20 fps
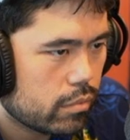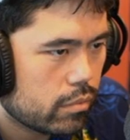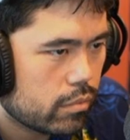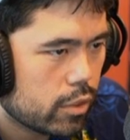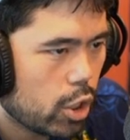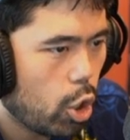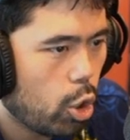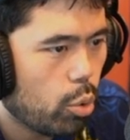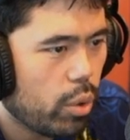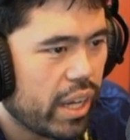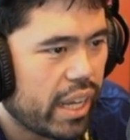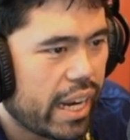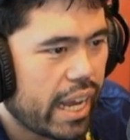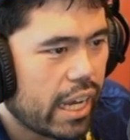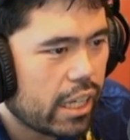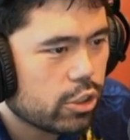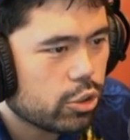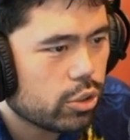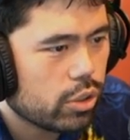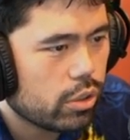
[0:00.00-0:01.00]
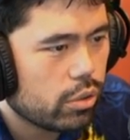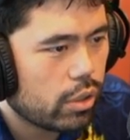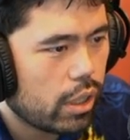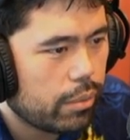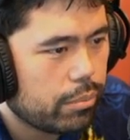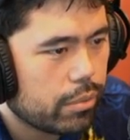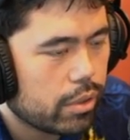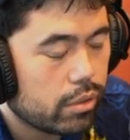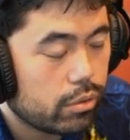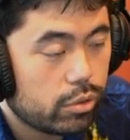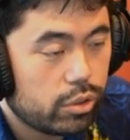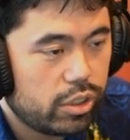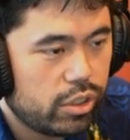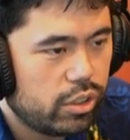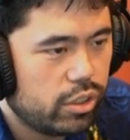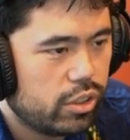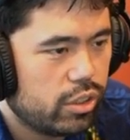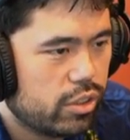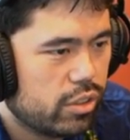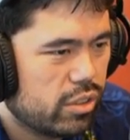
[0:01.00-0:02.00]
Oh, wait, actually, I
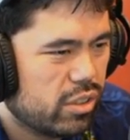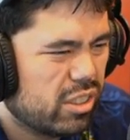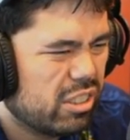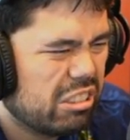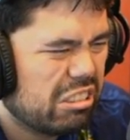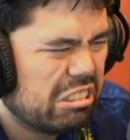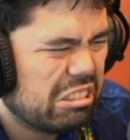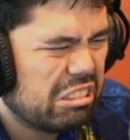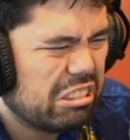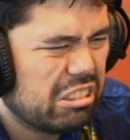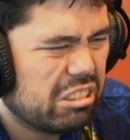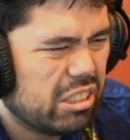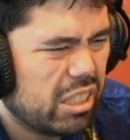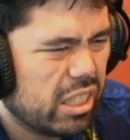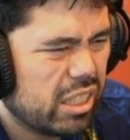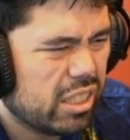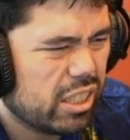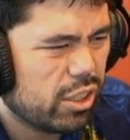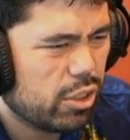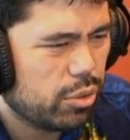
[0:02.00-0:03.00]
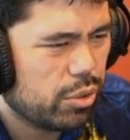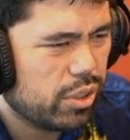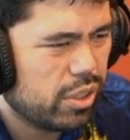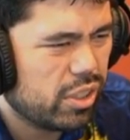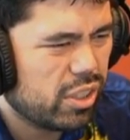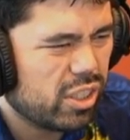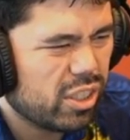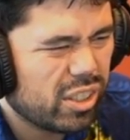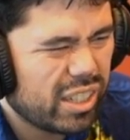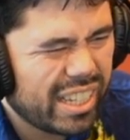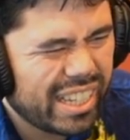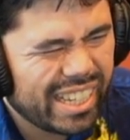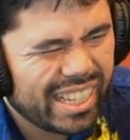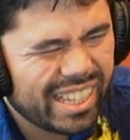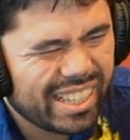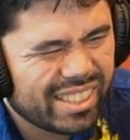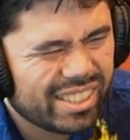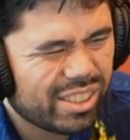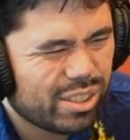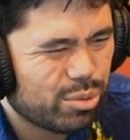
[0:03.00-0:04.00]
guess I go here.
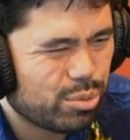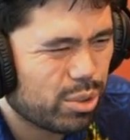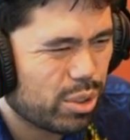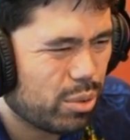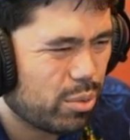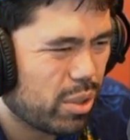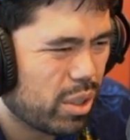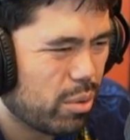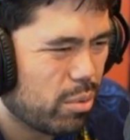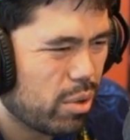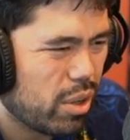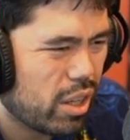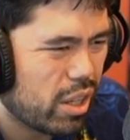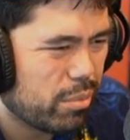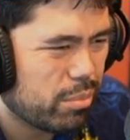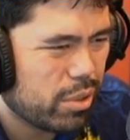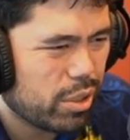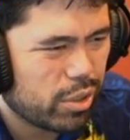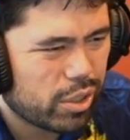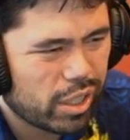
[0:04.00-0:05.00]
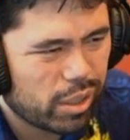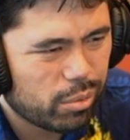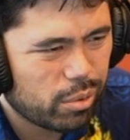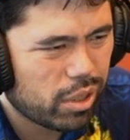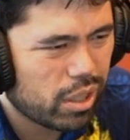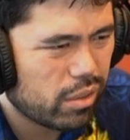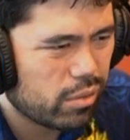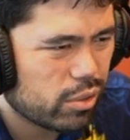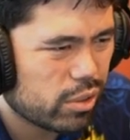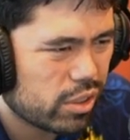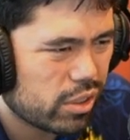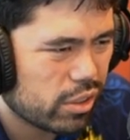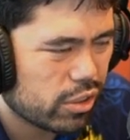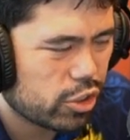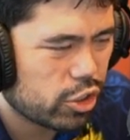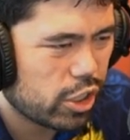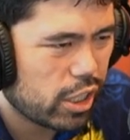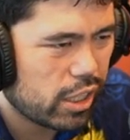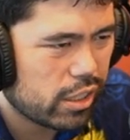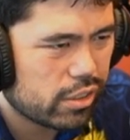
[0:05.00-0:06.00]
This isn't really what I wanted, but okay, whatever. It's still
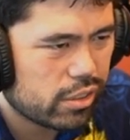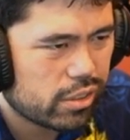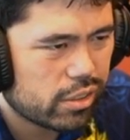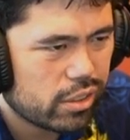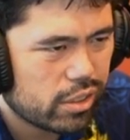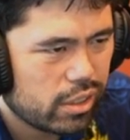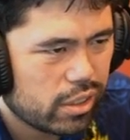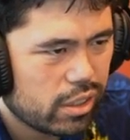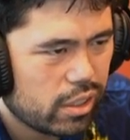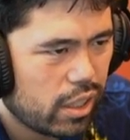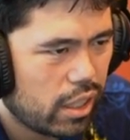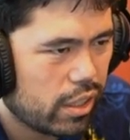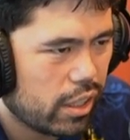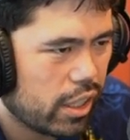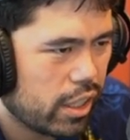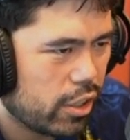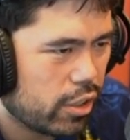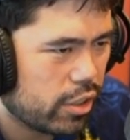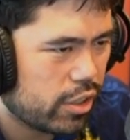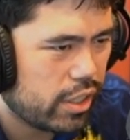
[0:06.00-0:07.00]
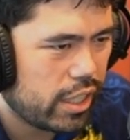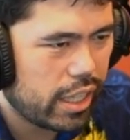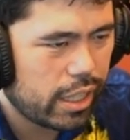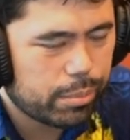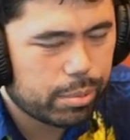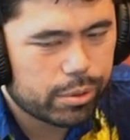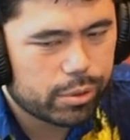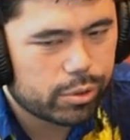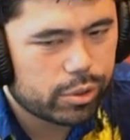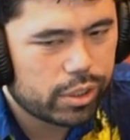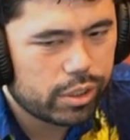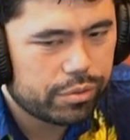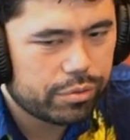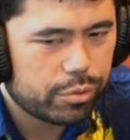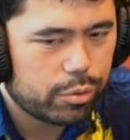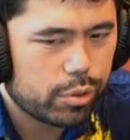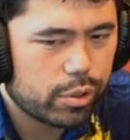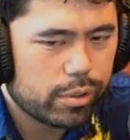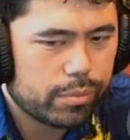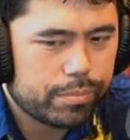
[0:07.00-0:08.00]
chess. I thought I could take, but there's
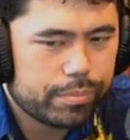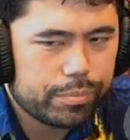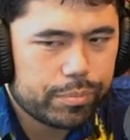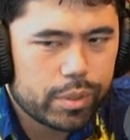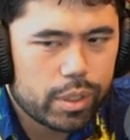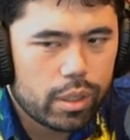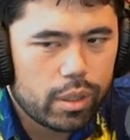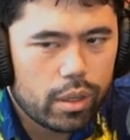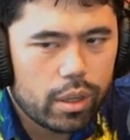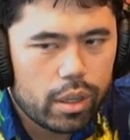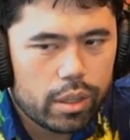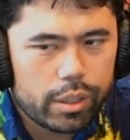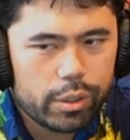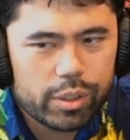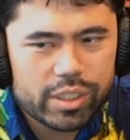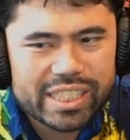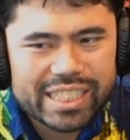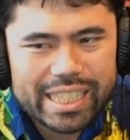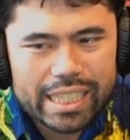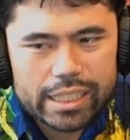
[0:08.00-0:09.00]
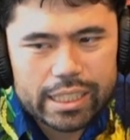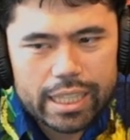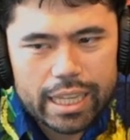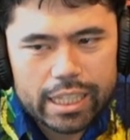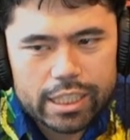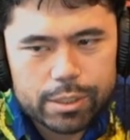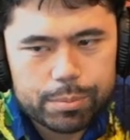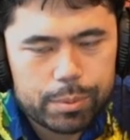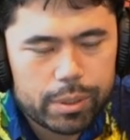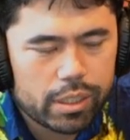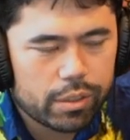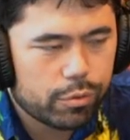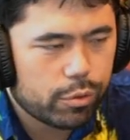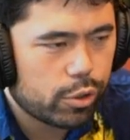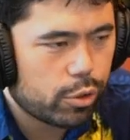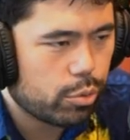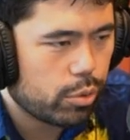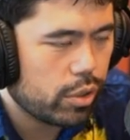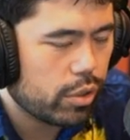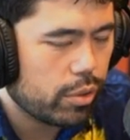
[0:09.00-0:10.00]
e4. You discussed Caspina for
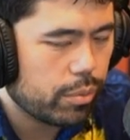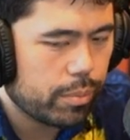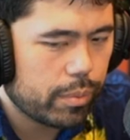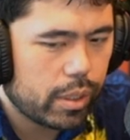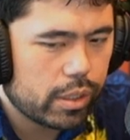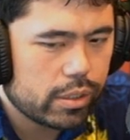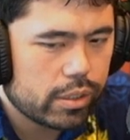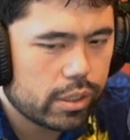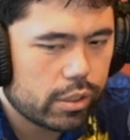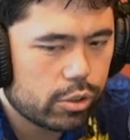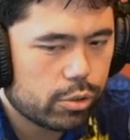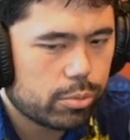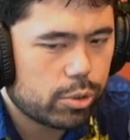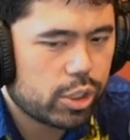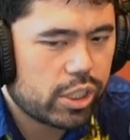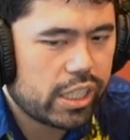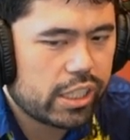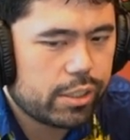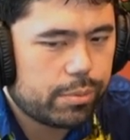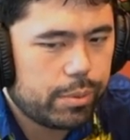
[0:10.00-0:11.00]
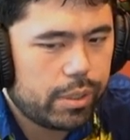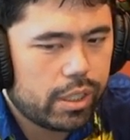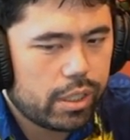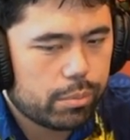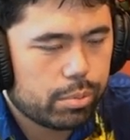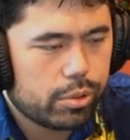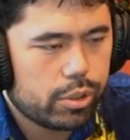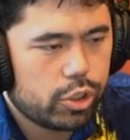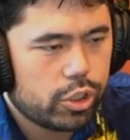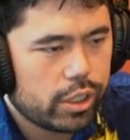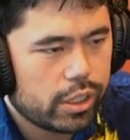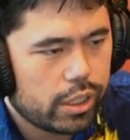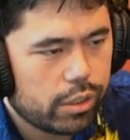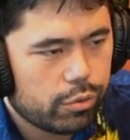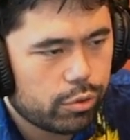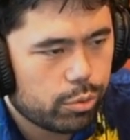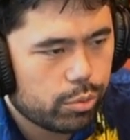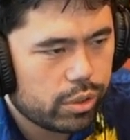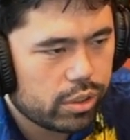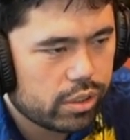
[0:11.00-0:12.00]
the 23 months. Thank you so much, Caspina. I appreciate it. Thank
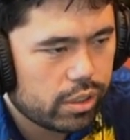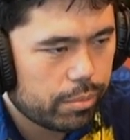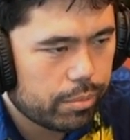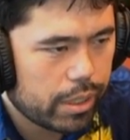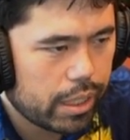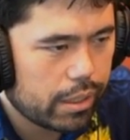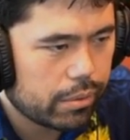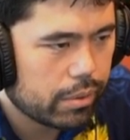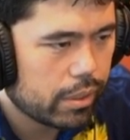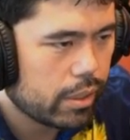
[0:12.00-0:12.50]
you for the resub, man.